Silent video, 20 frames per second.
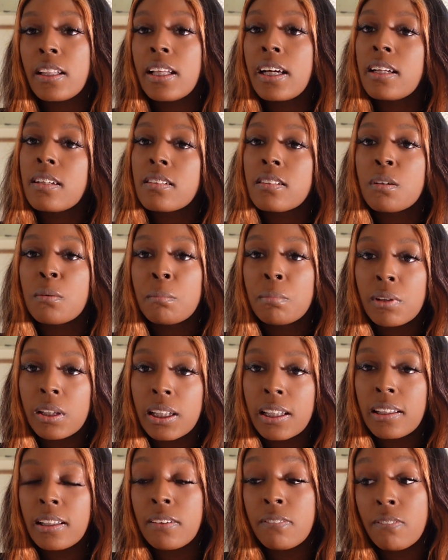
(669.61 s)
That is
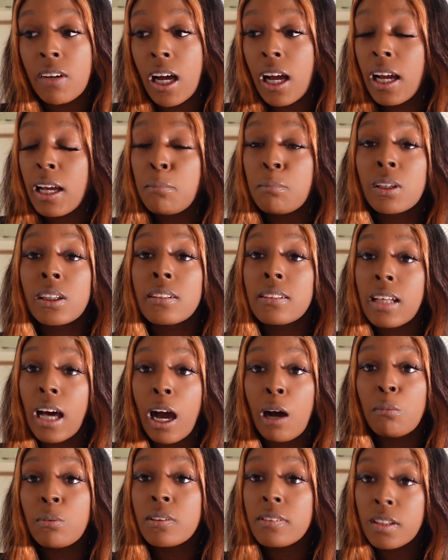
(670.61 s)
completely fine, because
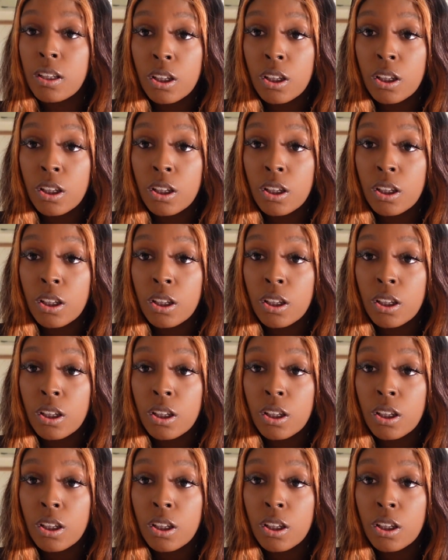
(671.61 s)
I was